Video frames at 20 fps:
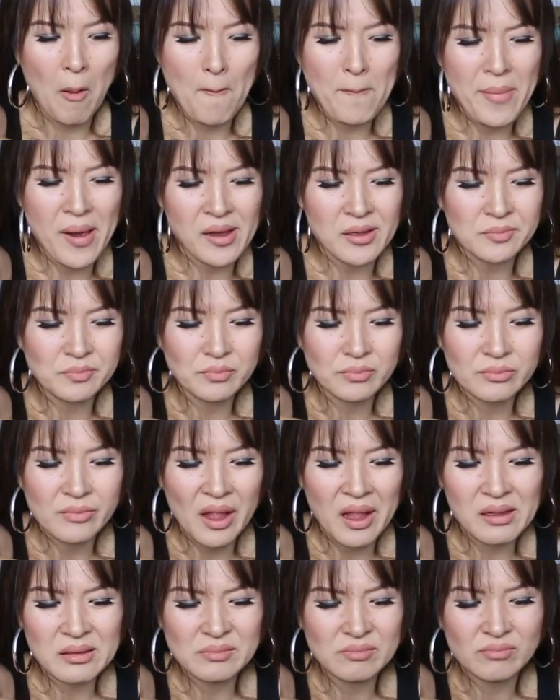But
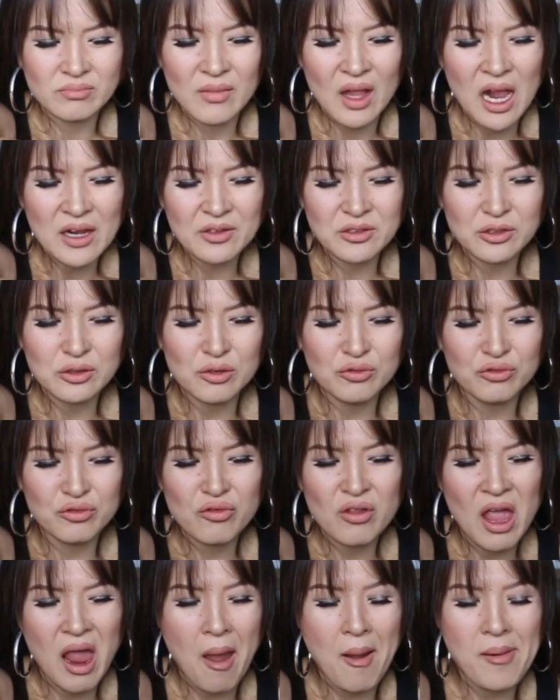I just don't do
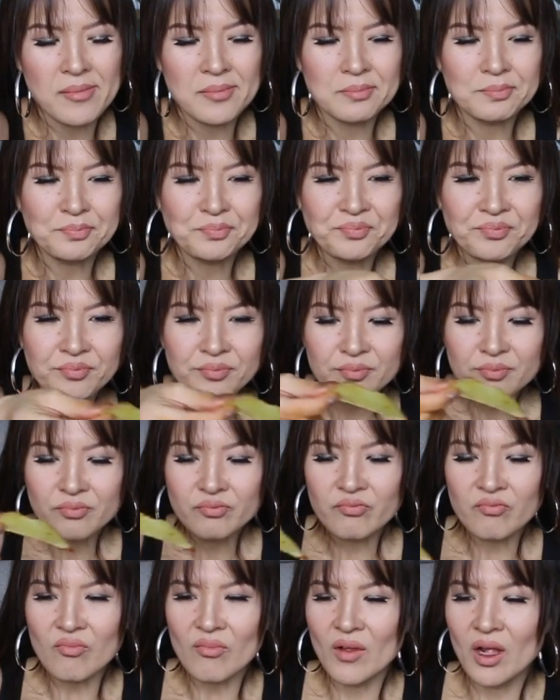that.
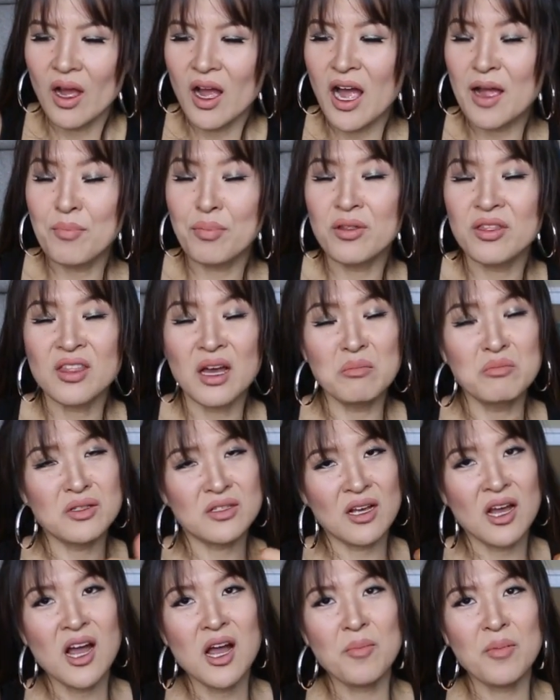I put thumbs
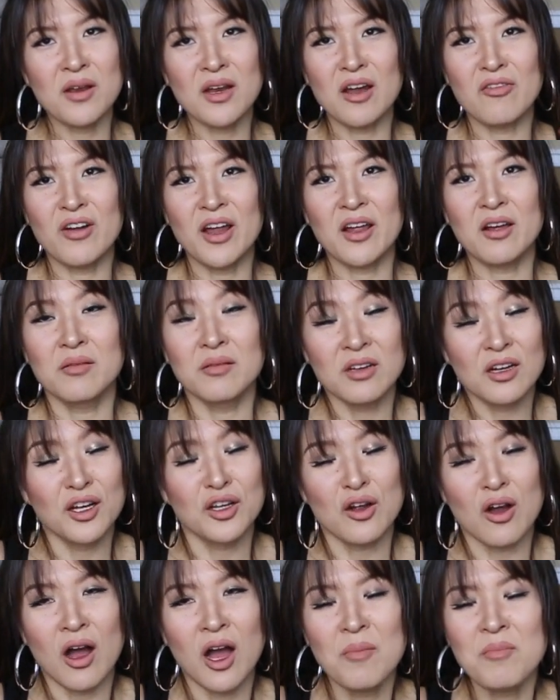up and I write good
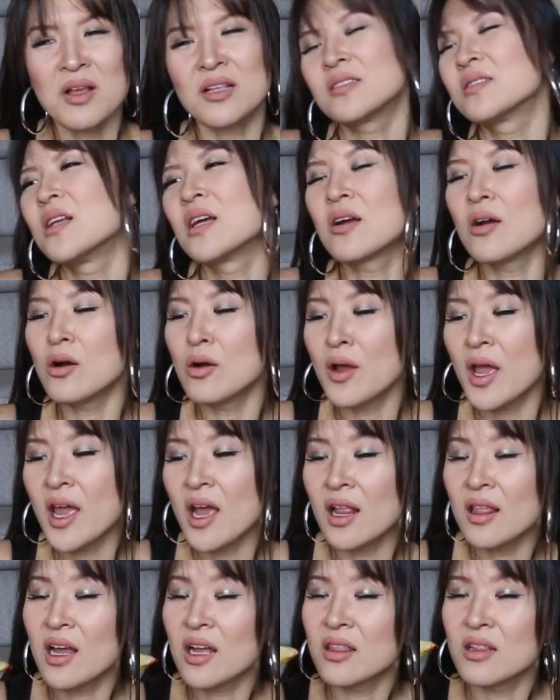comments like, oh hey,
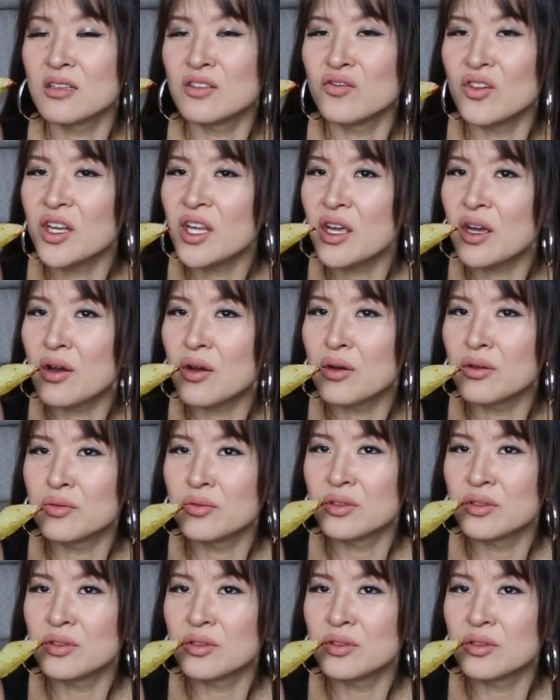I like this video, it